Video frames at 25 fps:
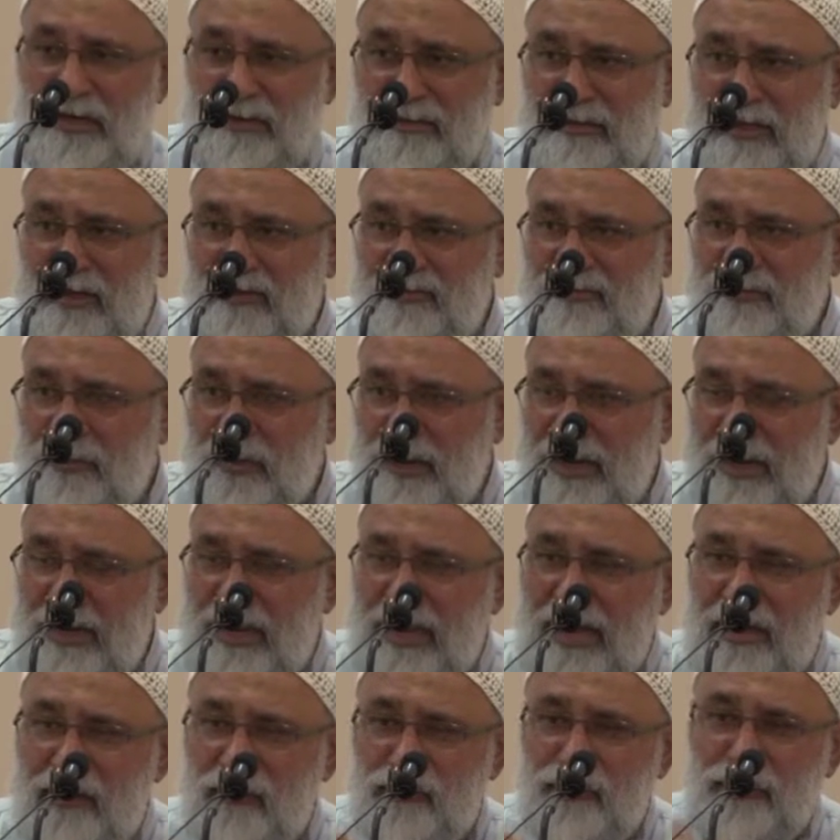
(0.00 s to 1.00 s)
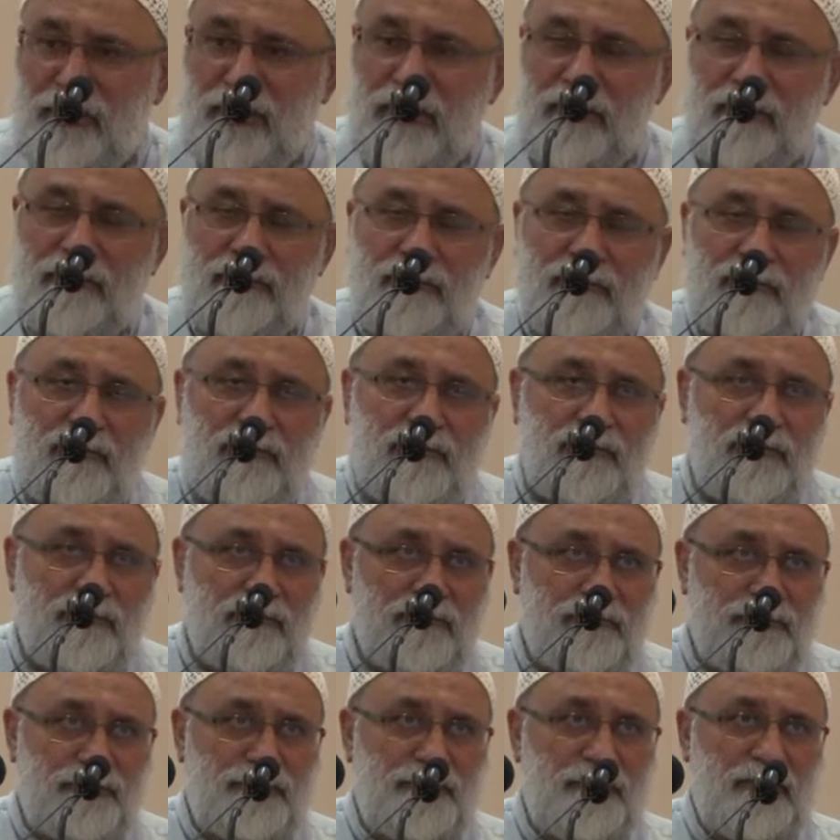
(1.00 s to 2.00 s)
And therefore, allow me
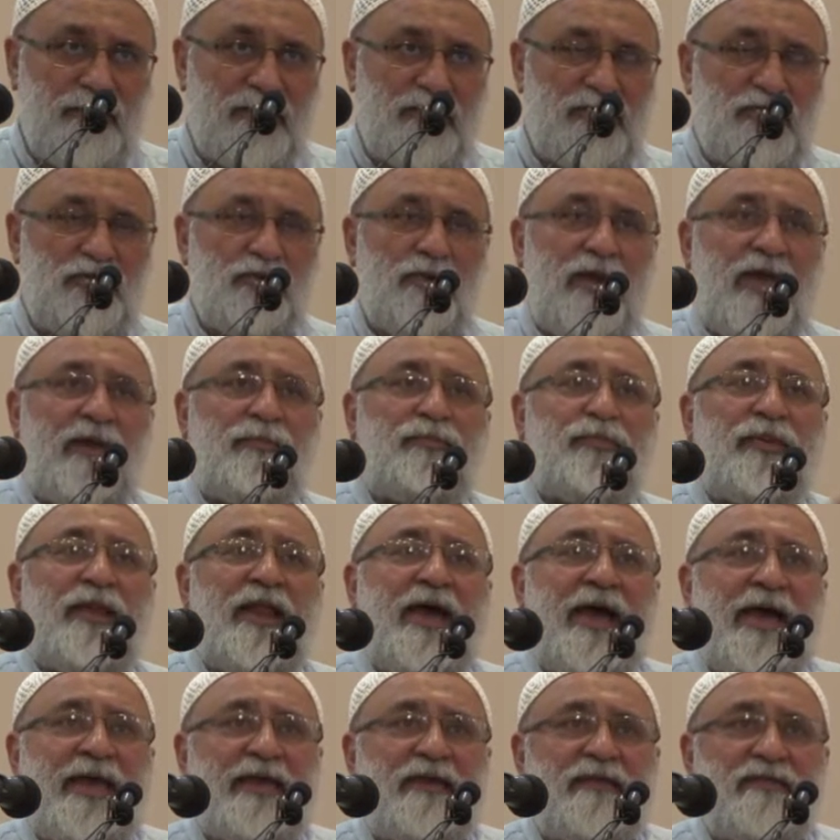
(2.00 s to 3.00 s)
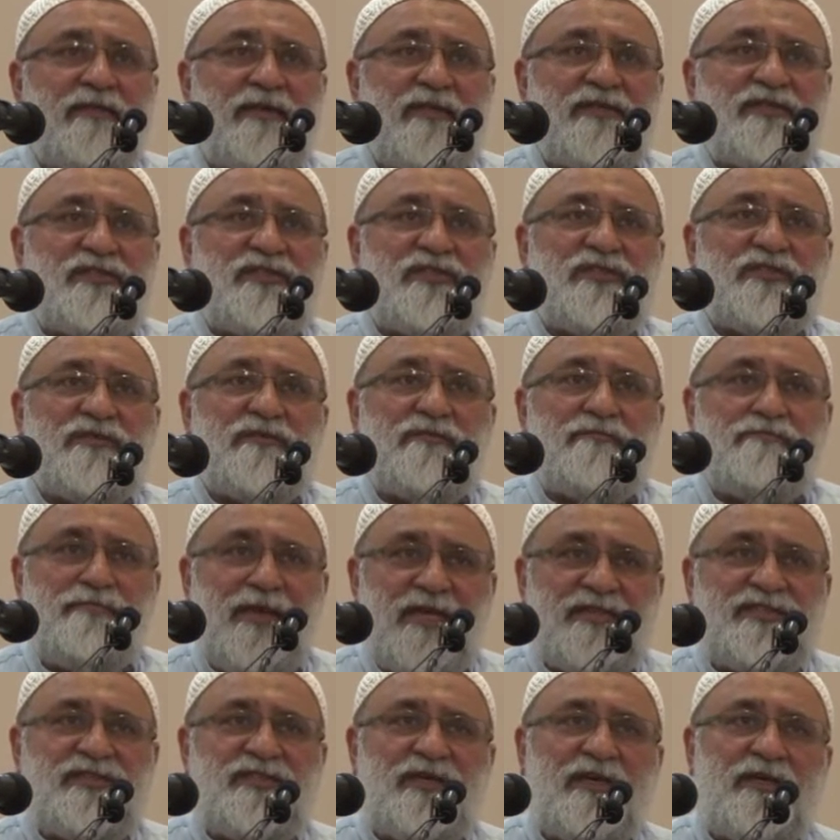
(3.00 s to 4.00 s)
to apply this
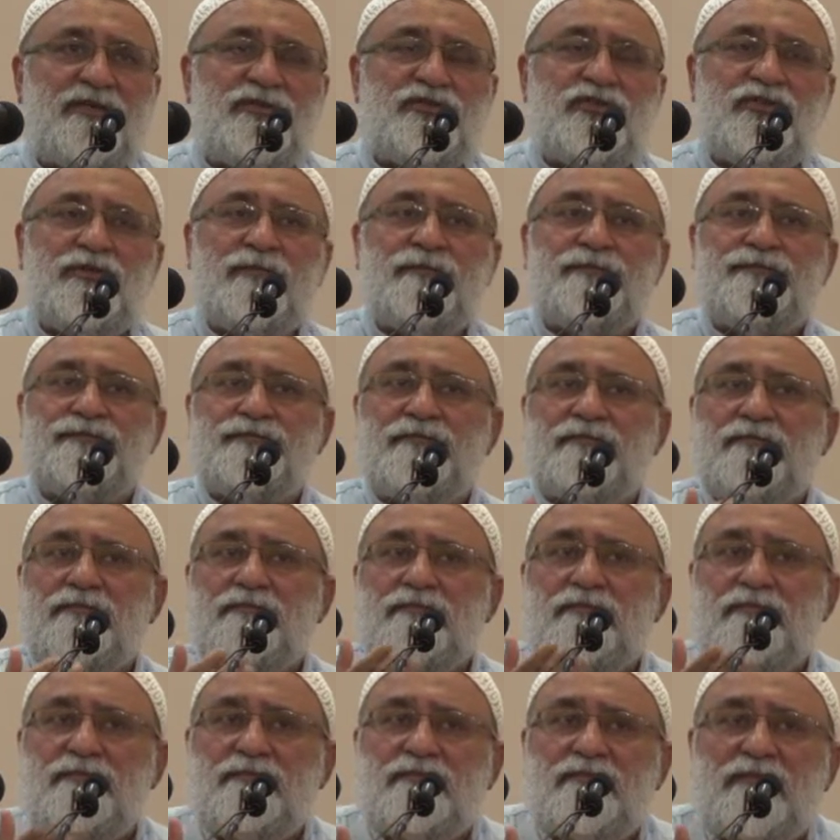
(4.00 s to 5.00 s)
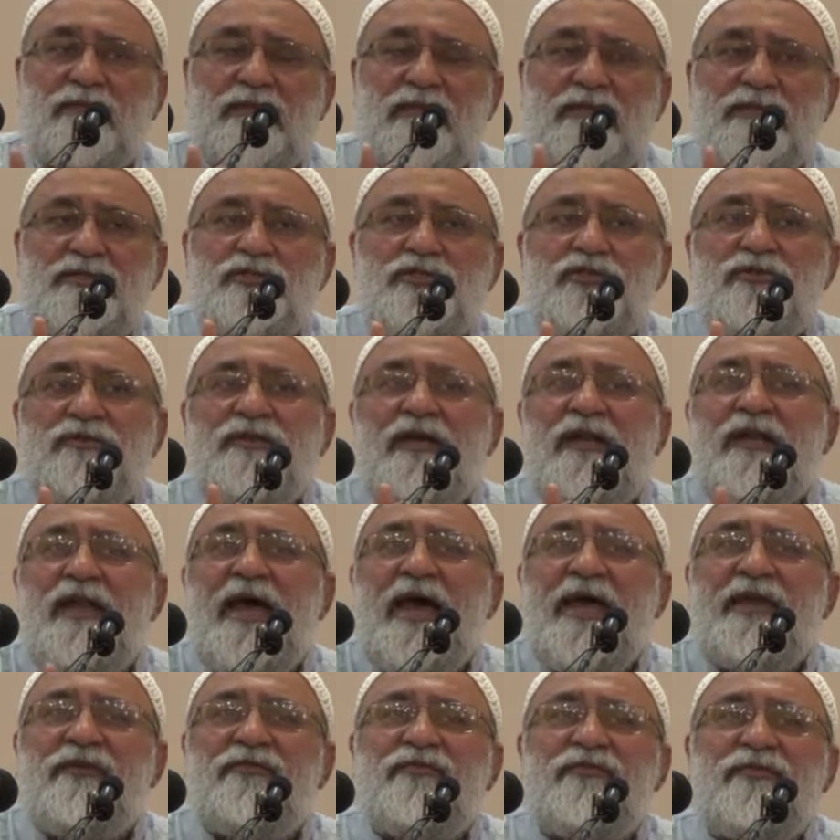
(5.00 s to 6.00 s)
message to the
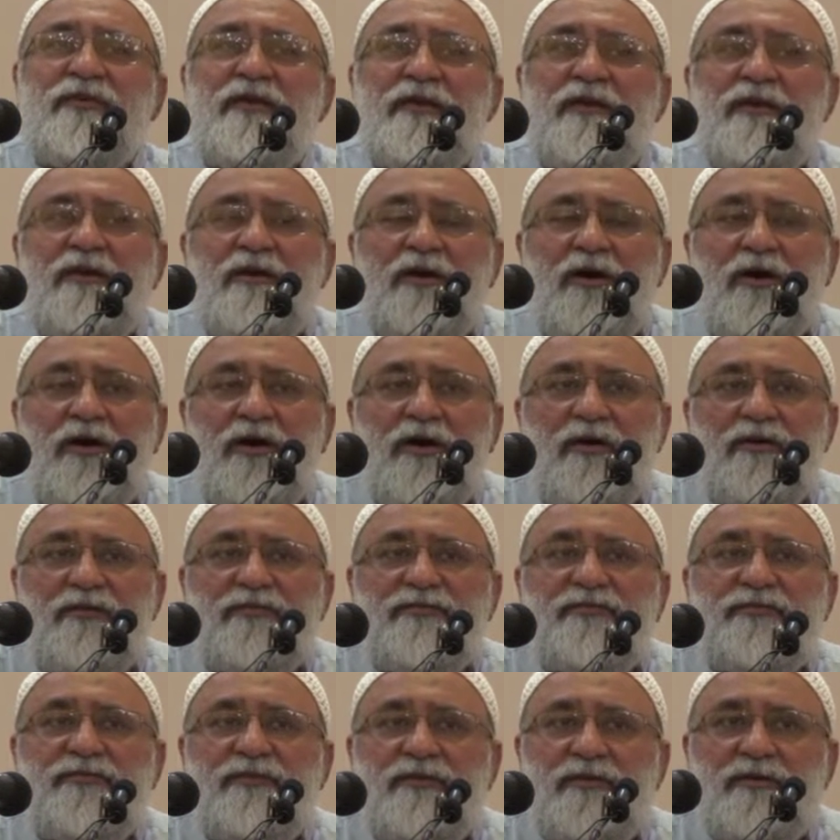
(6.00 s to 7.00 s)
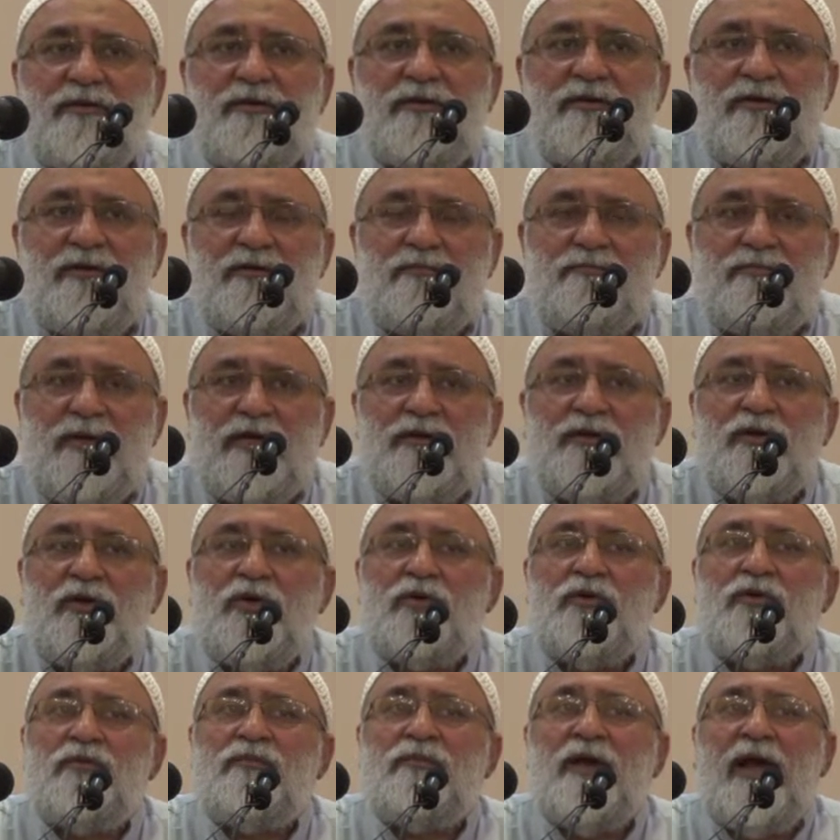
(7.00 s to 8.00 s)
life of
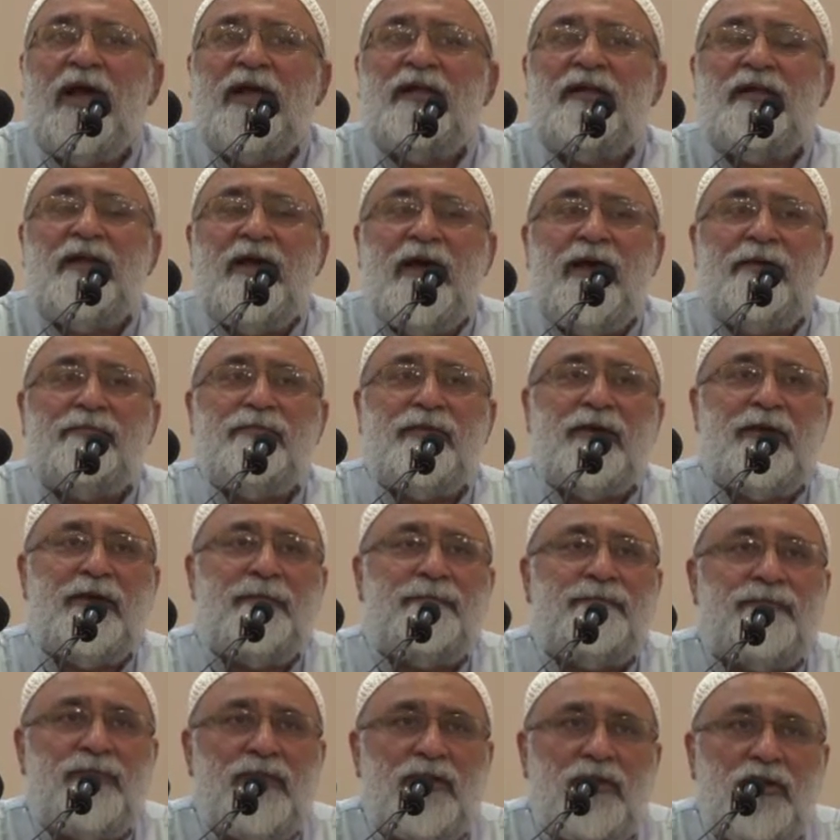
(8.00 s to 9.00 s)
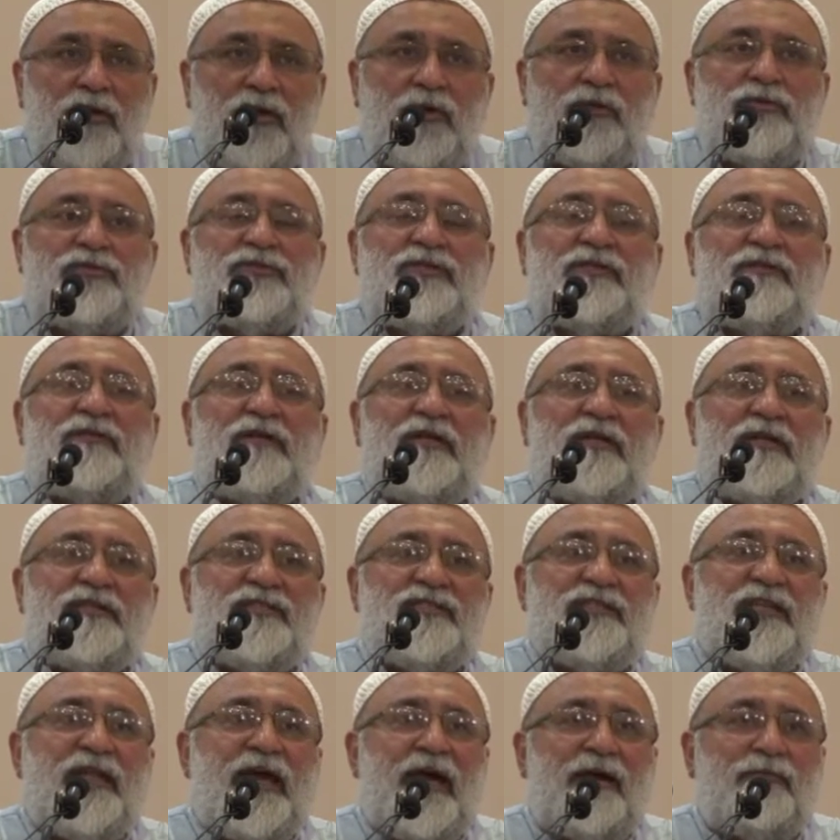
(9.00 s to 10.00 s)
marhum Allama Hujjat
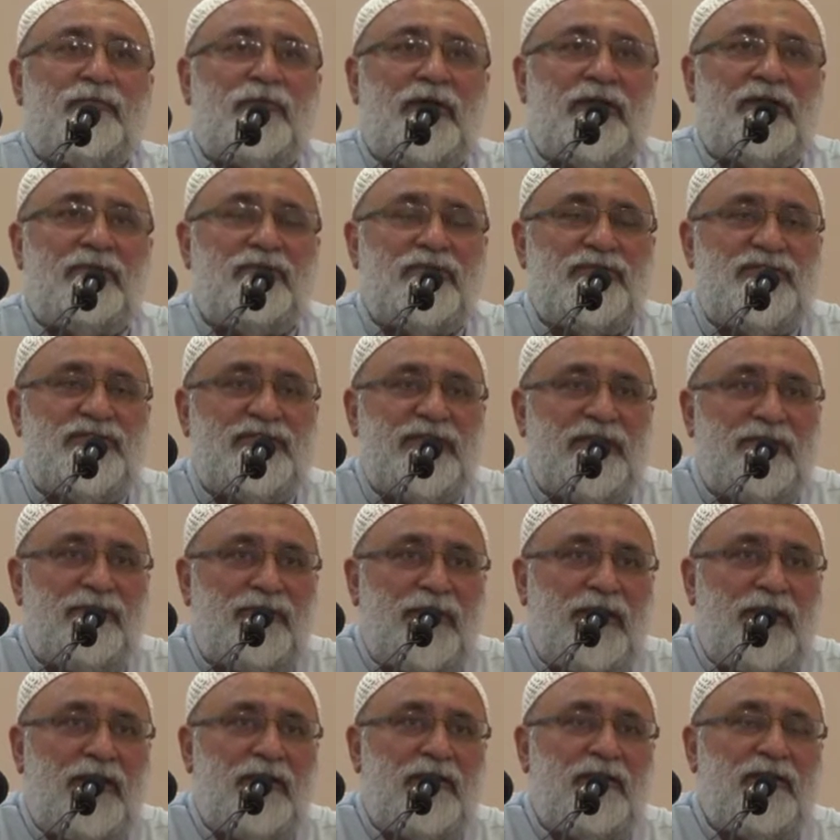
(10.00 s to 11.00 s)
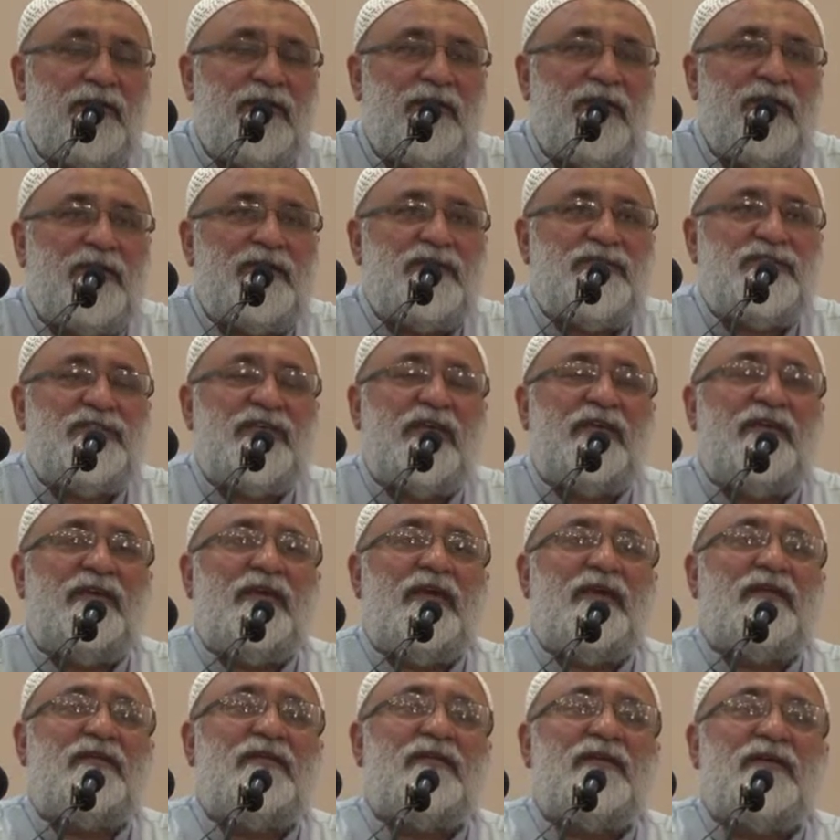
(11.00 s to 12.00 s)
al-Islam wal-Muslimin,
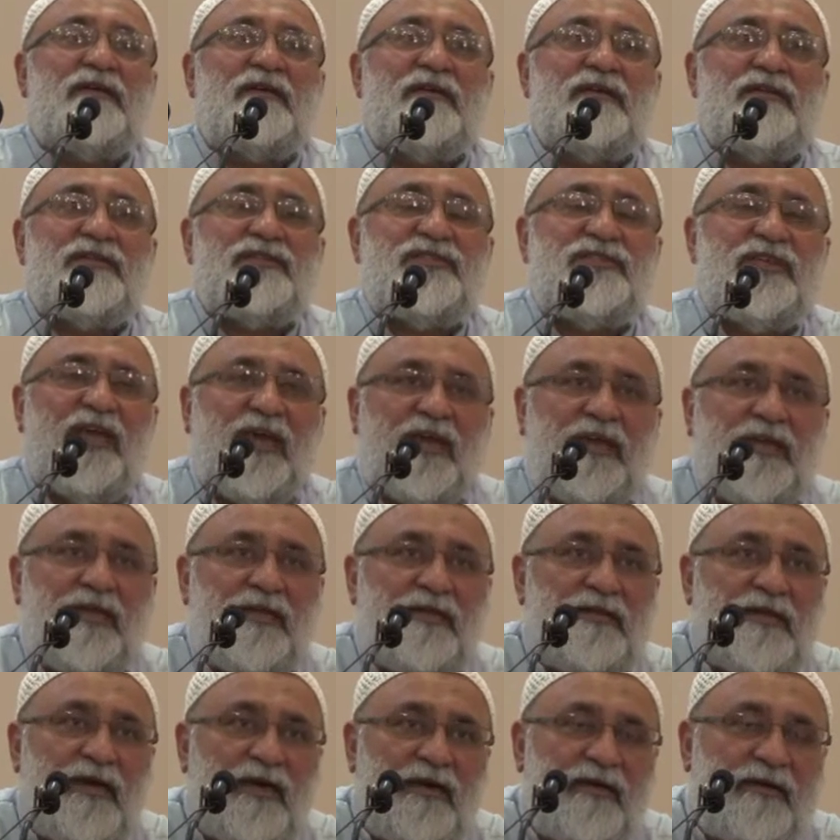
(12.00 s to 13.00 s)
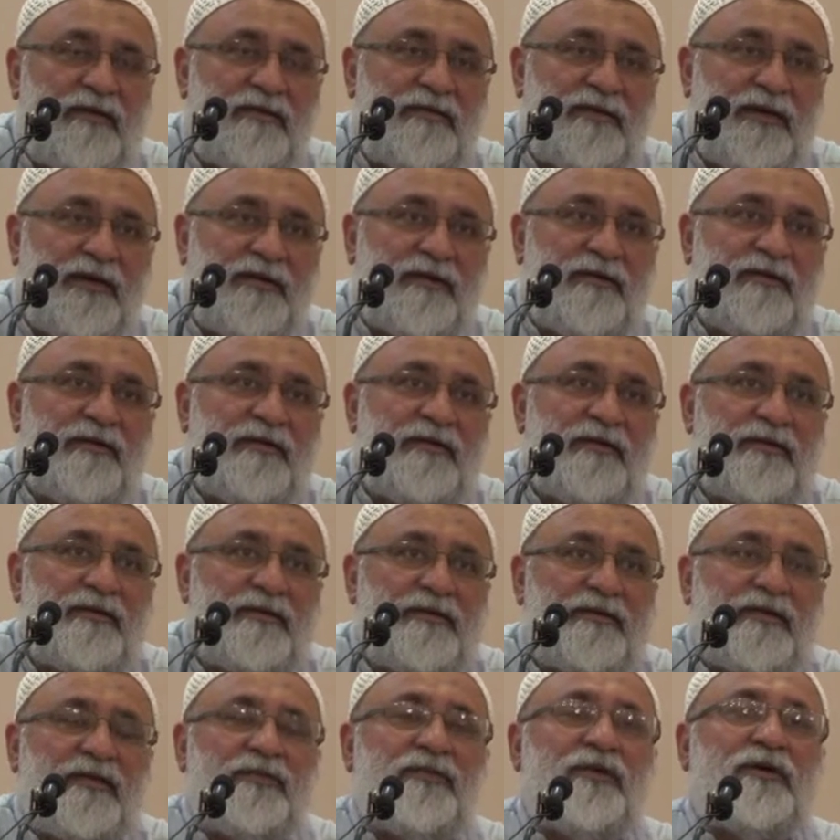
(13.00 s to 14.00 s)
Sayyid Saeed Akhtar
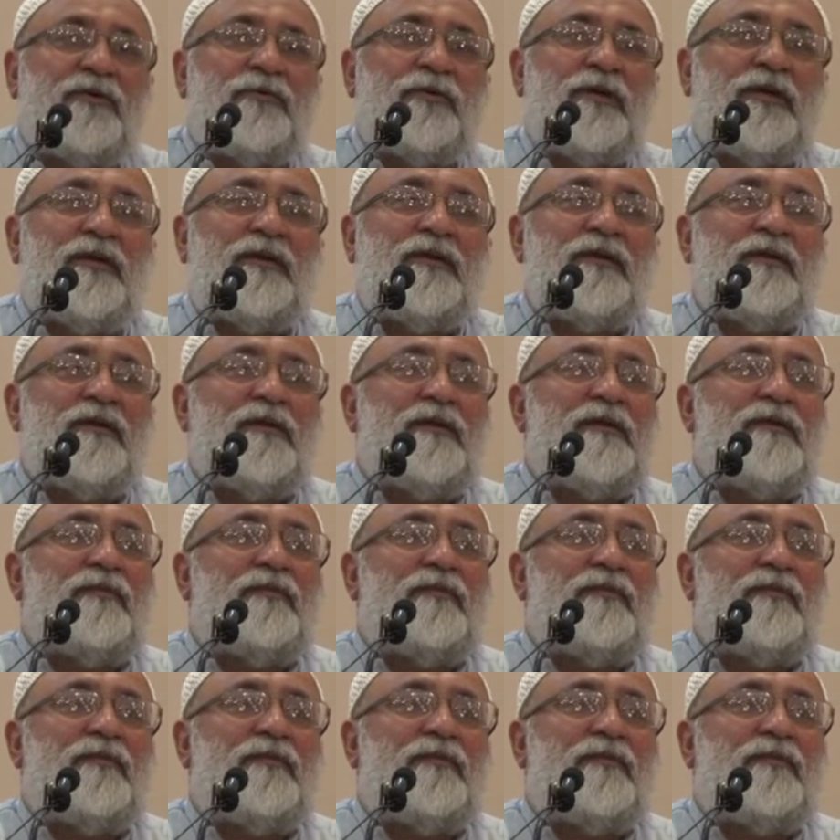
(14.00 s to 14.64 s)
Rizvi.